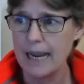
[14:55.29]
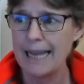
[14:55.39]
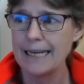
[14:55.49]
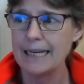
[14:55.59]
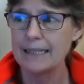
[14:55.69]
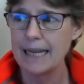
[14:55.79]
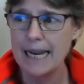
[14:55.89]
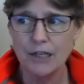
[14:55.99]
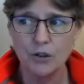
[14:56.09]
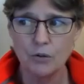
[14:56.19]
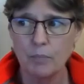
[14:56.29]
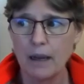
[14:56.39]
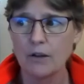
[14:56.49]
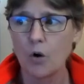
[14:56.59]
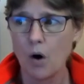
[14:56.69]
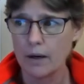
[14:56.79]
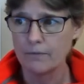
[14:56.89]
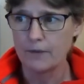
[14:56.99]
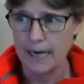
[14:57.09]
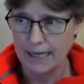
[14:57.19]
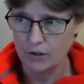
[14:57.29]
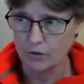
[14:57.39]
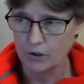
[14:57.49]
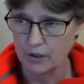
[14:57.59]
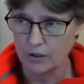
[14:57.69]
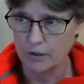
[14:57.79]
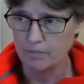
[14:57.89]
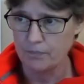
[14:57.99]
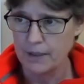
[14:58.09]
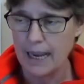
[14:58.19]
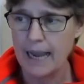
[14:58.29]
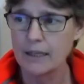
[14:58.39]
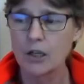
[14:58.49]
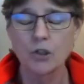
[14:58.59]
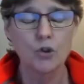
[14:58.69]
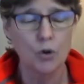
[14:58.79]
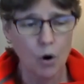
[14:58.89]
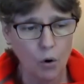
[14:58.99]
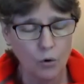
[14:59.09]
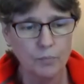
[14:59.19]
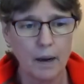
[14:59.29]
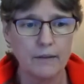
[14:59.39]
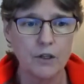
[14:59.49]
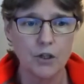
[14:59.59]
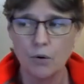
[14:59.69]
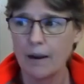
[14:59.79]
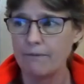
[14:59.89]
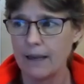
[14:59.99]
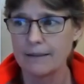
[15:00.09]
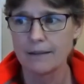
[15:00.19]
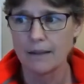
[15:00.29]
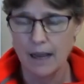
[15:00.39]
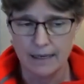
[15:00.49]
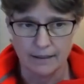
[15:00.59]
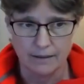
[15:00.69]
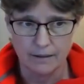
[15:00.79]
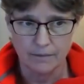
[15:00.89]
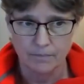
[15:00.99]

and it is issued by the Quantum Financial System and controlled by the QFS Alliance.